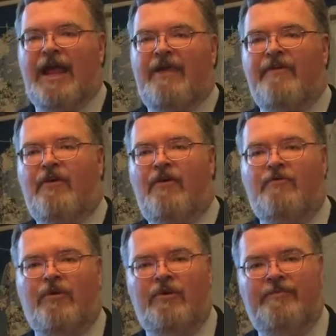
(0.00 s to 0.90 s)
and their
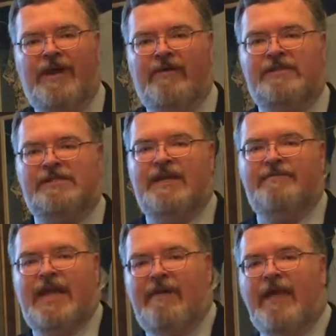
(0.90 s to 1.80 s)
own world better at the same
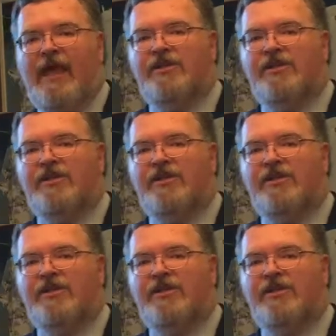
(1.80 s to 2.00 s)
time.